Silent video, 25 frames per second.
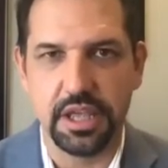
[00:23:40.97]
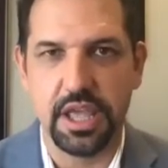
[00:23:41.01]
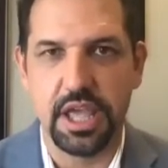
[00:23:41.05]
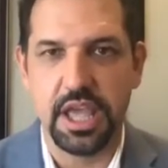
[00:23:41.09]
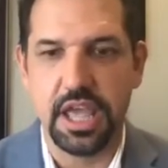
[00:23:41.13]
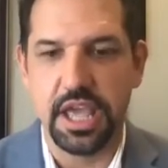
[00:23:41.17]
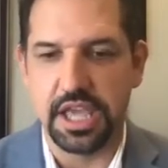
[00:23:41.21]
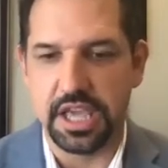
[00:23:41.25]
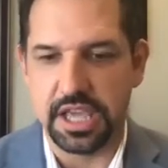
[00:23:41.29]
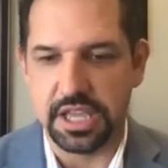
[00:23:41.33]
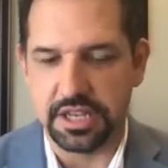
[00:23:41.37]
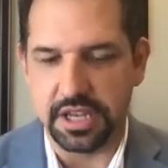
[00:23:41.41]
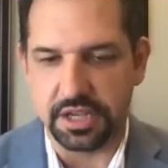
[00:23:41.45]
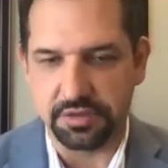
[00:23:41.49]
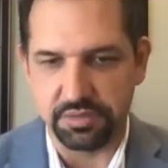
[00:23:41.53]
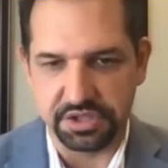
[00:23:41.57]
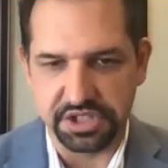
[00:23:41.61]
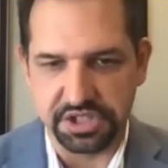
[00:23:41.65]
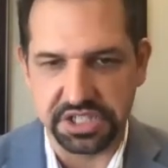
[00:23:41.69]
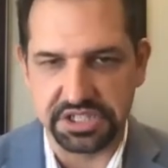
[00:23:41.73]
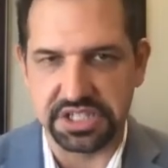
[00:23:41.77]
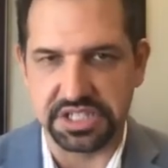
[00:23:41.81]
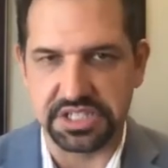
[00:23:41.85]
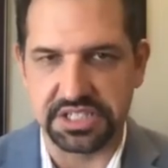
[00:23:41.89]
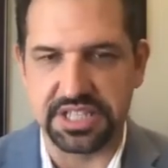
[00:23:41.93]
He does what
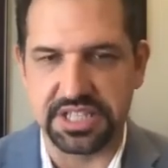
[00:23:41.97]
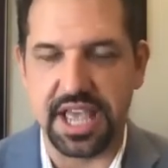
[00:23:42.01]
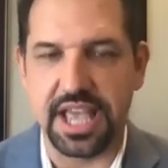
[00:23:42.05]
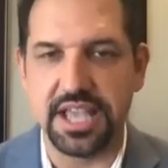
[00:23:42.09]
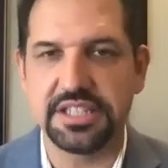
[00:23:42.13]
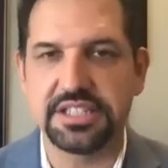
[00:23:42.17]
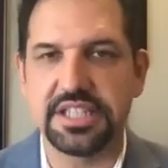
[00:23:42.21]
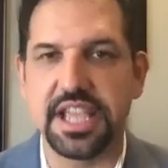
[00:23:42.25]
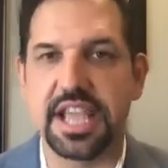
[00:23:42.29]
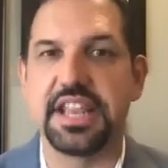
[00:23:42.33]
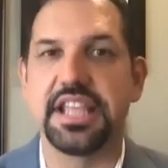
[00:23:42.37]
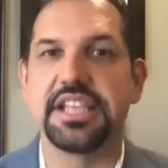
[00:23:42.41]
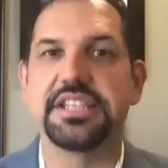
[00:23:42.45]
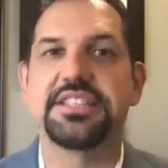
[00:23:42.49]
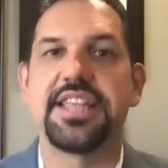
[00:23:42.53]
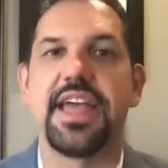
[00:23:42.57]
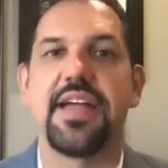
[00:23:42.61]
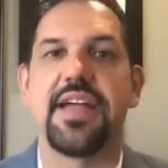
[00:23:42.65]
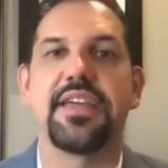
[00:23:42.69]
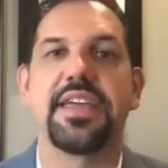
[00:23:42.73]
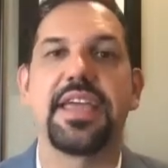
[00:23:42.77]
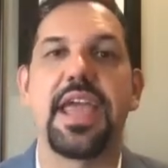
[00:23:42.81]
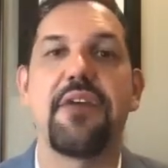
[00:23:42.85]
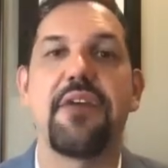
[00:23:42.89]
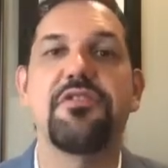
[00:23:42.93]
Jesus says, and he's telling
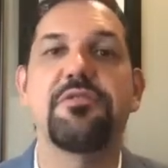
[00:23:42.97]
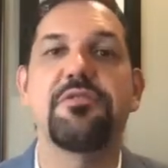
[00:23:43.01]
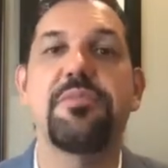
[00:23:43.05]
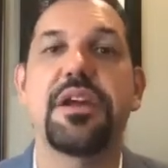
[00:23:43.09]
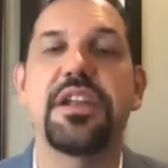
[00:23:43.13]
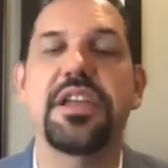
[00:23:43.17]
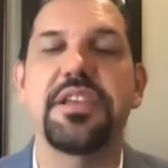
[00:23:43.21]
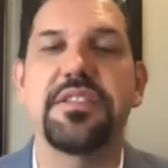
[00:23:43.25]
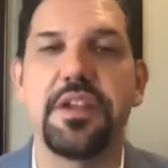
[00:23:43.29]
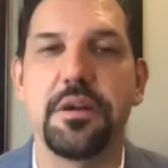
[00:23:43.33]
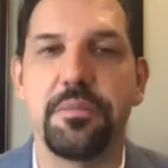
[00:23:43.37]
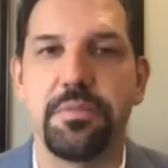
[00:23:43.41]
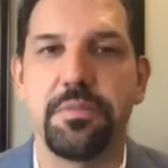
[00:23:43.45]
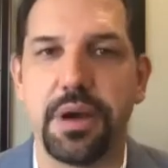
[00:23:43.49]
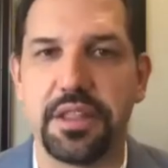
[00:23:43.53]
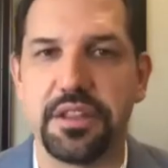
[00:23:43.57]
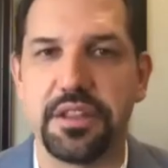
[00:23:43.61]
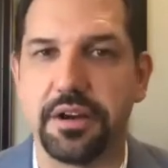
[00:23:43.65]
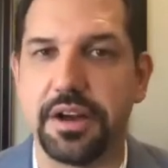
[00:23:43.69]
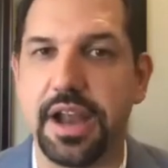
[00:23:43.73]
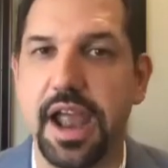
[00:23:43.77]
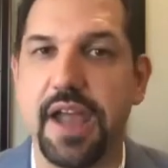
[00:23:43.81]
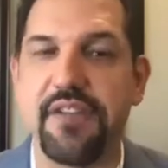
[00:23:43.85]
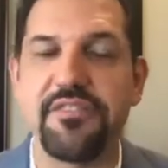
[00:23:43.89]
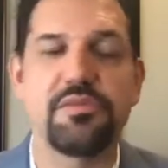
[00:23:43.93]
everybody and their brother,
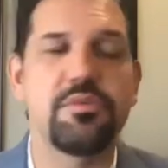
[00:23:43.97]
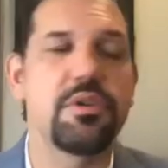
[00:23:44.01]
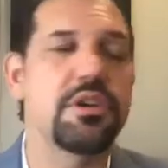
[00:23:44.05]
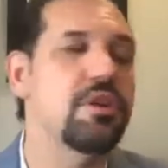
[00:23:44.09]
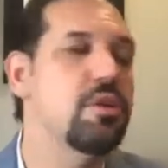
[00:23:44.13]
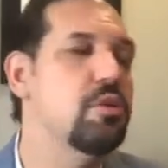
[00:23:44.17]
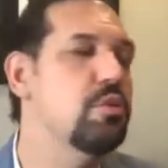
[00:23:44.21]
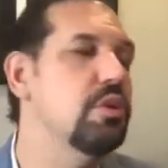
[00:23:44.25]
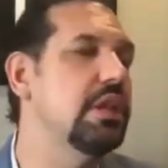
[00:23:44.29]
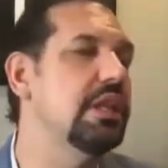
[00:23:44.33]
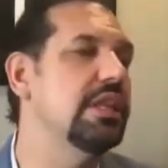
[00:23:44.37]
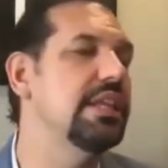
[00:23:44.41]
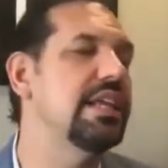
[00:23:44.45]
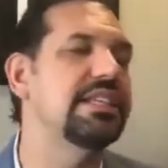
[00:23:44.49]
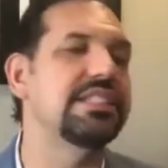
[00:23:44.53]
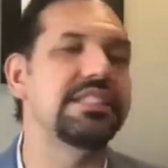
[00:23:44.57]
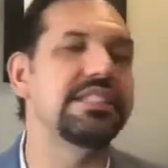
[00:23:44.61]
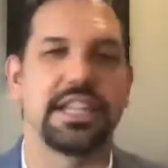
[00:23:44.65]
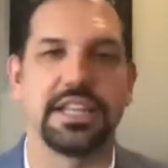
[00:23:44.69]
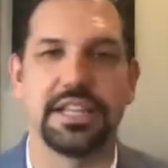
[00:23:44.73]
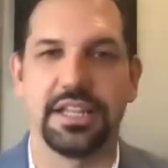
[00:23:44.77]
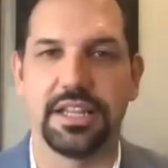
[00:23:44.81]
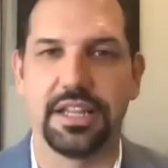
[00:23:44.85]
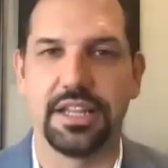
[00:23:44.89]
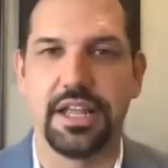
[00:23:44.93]
everyone who will listen,
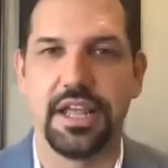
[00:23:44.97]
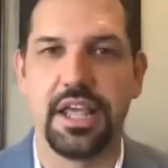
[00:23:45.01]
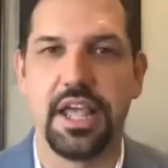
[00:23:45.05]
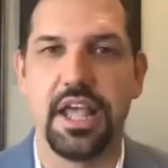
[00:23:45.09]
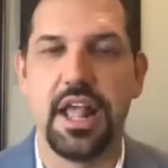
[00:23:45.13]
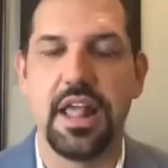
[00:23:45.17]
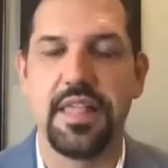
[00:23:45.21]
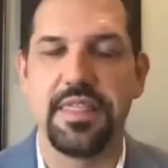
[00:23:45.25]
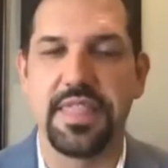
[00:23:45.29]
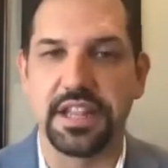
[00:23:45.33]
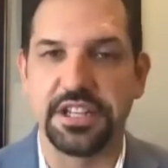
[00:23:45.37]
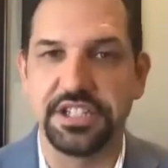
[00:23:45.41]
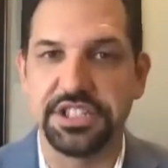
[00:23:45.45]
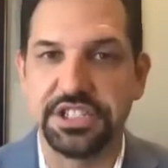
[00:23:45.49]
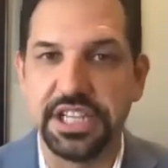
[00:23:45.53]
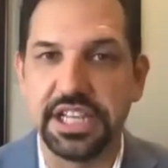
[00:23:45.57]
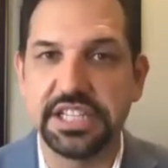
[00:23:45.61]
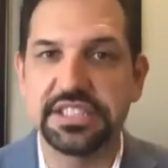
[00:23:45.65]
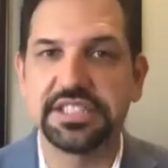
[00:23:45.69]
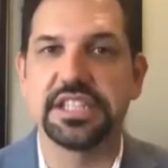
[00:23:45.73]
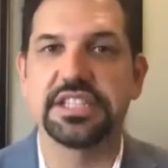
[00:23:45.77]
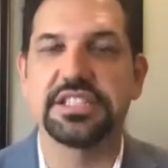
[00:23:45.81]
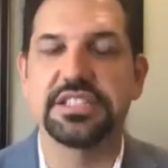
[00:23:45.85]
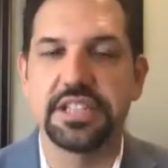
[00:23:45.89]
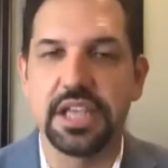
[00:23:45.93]
that
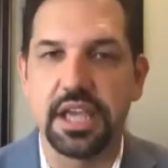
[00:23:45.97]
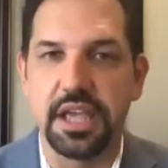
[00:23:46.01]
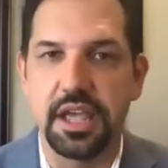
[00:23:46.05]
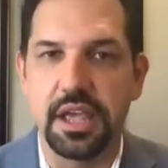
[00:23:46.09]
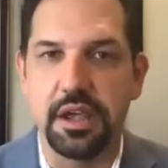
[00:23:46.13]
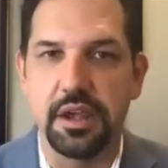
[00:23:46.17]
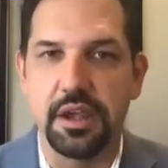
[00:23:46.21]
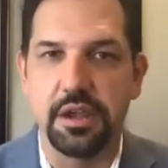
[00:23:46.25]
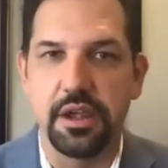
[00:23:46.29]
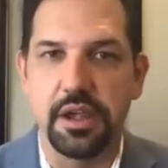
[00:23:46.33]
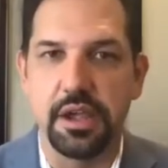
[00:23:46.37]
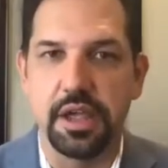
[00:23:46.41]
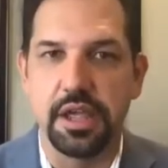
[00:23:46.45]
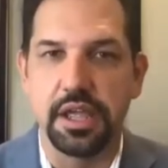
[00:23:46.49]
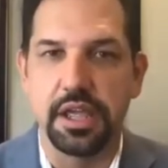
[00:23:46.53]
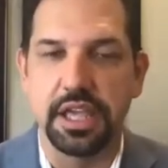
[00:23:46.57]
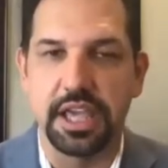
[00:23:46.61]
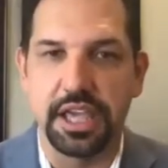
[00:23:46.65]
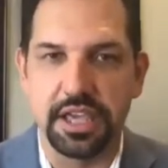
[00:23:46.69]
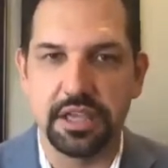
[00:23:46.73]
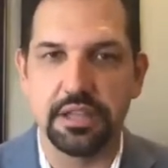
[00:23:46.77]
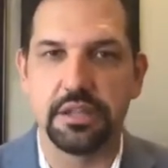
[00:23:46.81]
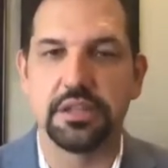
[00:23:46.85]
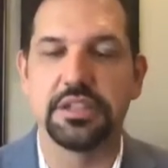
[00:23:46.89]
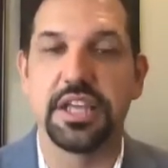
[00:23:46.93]
Jesus
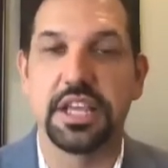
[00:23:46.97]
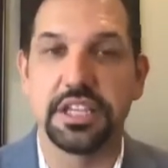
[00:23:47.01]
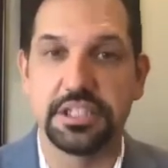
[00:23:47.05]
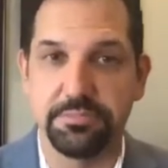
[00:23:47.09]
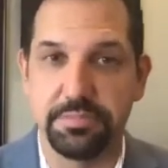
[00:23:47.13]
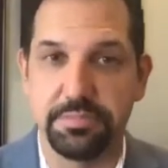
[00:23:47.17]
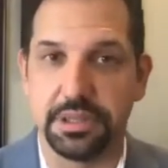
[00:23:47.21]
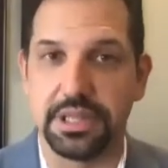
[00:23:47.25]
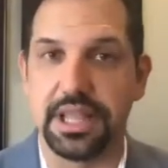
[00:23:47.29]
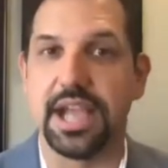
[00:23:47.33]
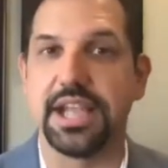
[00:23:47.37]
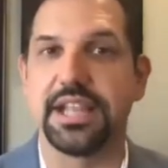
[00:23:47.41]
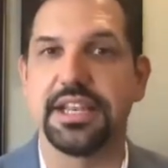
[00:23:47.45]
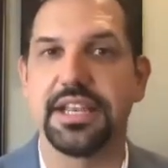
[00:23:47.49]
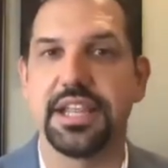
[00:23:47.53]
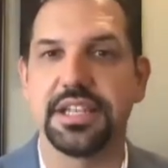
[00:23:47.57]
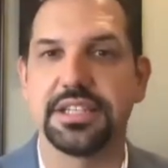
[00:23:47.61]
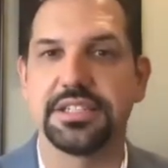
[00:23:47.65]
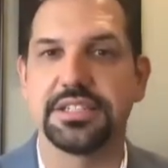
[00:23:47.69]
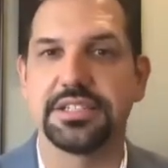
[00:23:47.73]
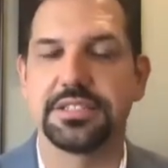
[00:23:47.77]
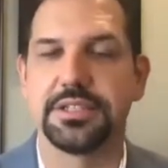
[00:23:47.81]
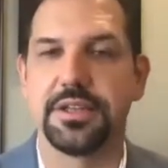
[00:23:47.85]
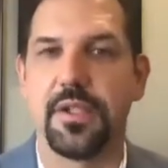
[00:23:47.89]
healed his blindness.